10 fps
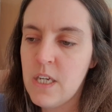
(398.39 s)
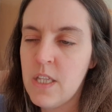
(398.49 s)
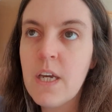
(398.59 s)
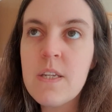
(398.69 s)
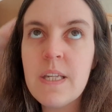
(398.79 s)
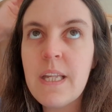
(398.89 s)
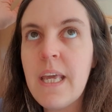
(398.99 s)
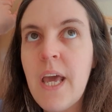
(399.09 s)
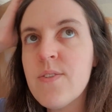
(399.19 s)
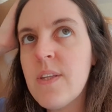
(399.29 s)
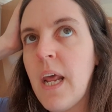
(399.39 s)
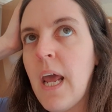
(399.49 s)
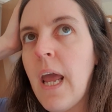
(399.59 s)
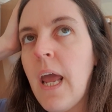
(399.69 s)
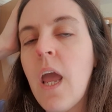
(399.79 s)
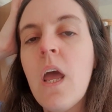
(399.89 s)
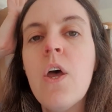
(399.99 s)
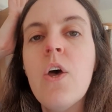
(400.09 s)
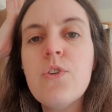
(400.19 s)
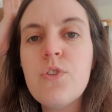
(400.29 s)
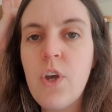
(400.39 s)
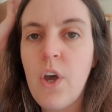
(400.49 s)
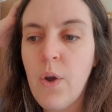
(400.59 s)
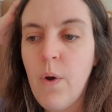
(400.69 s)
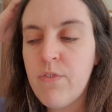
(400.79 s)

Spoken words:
I think I said that yesterday, so